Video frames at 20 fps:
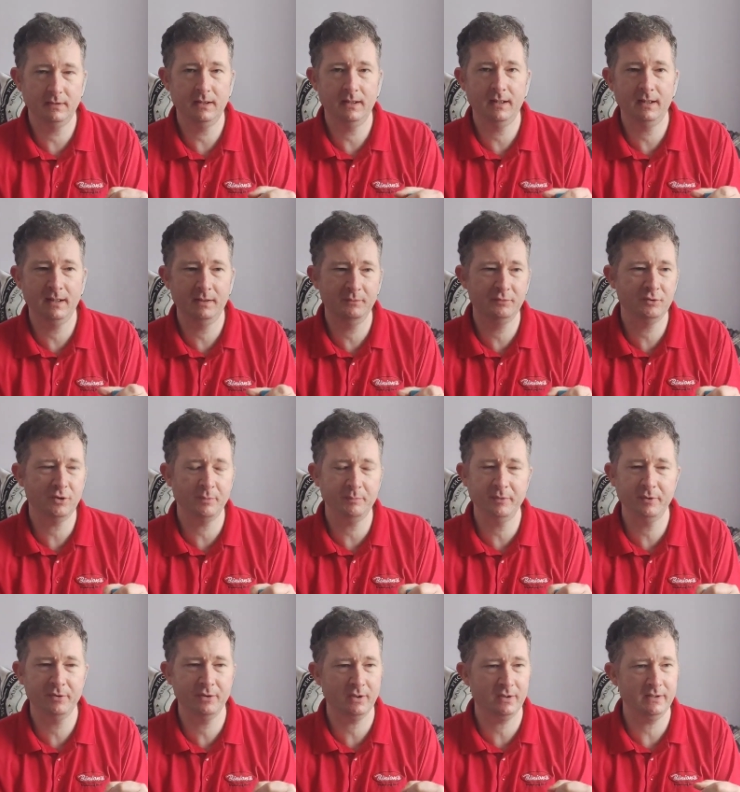Uh,
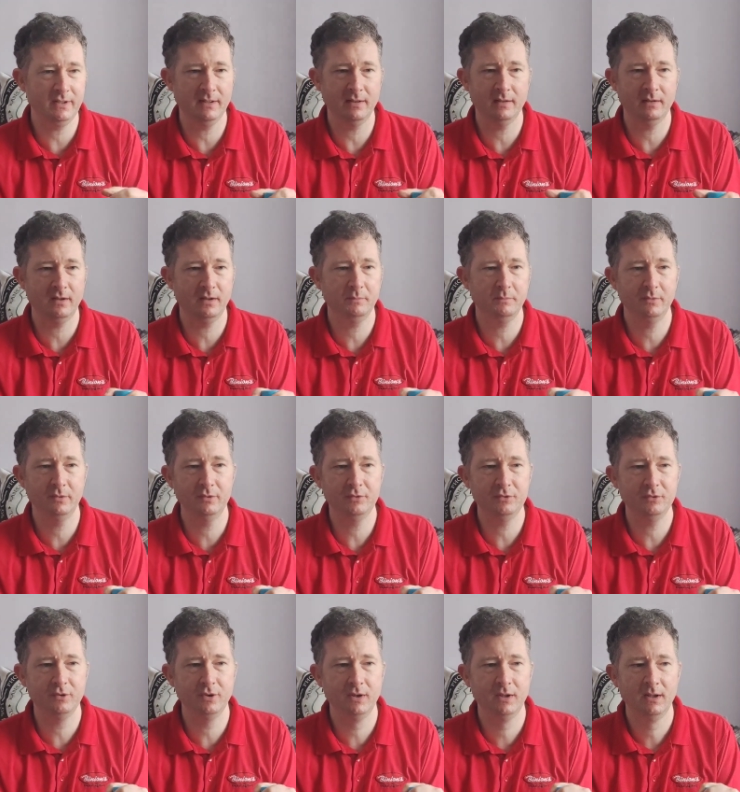tropical I didn't like
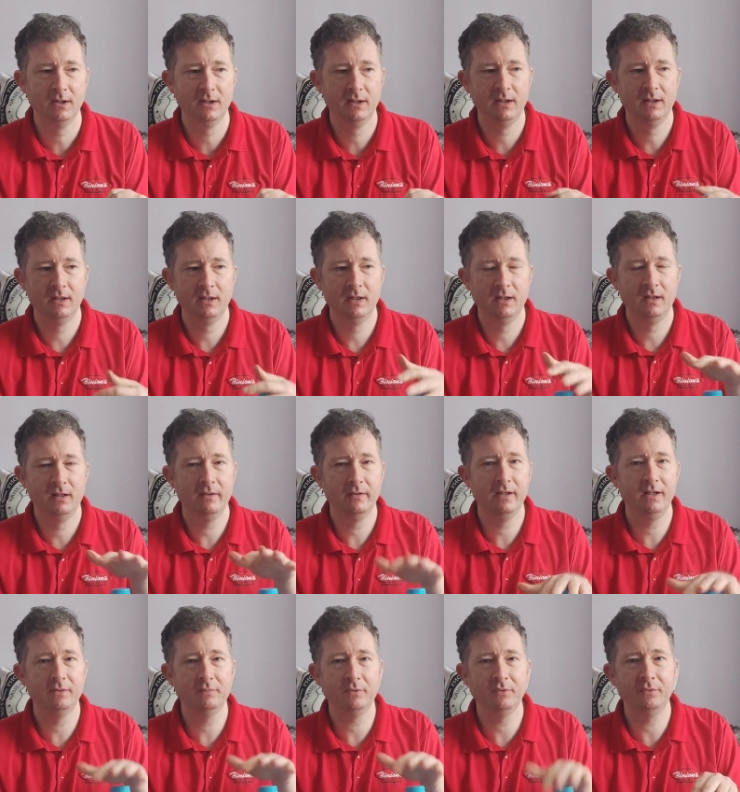much.
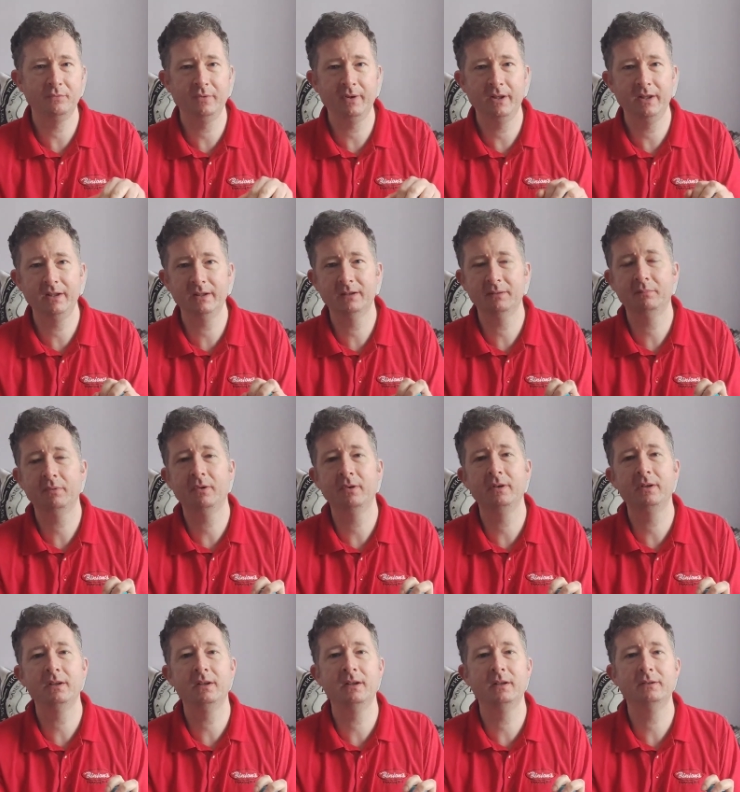This one's really
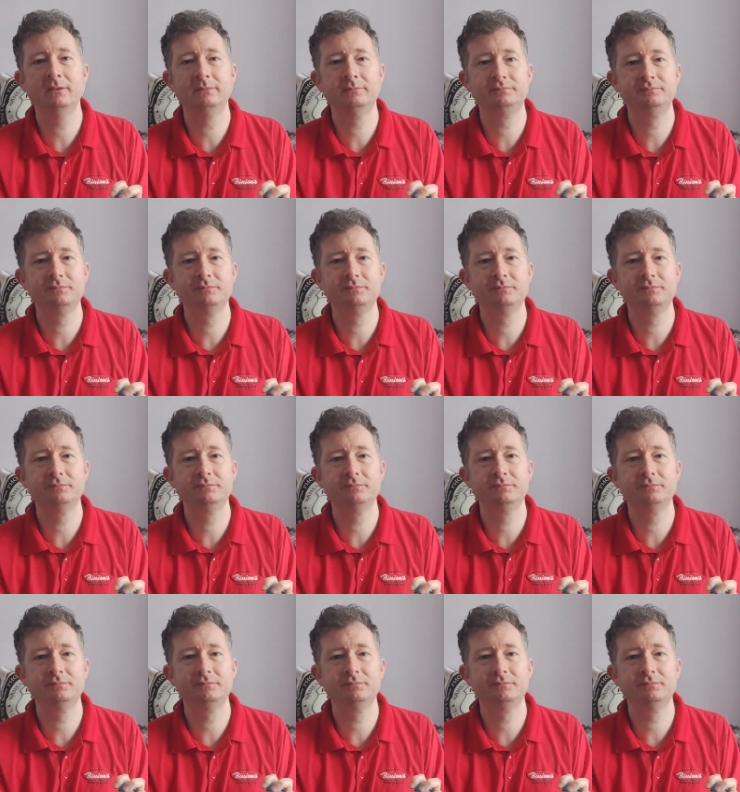disappointing.